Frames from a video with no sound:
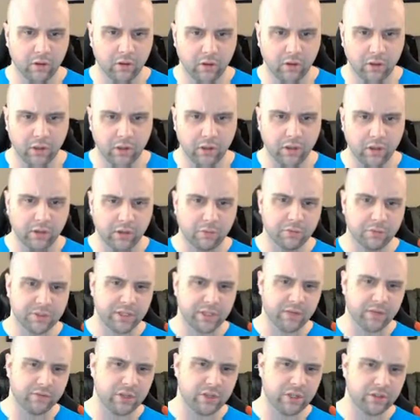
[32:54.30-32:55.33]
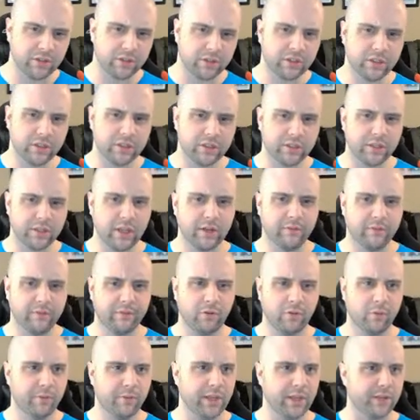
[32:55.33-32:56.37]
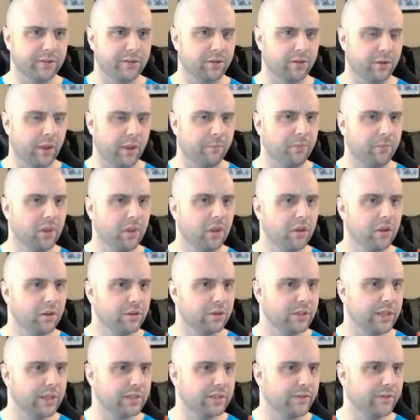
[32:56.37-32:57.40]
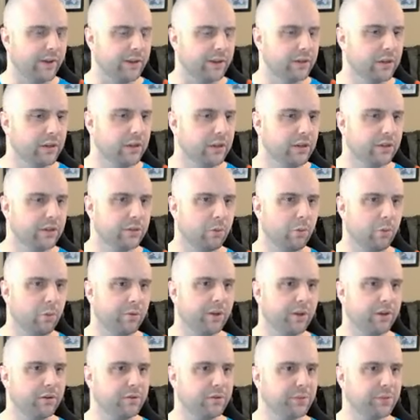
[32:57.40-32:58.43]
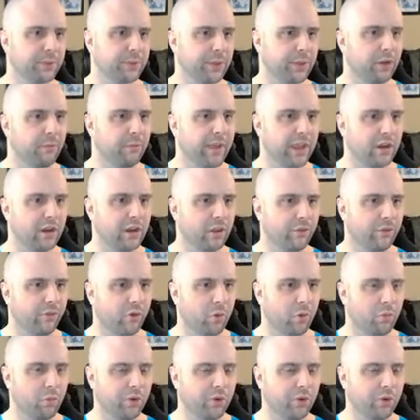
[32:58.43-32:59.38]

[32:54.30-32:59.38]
Do you want to save changes to the design of form? Yes, okay. So that's fine. So what we're going to do is we're going to make another form.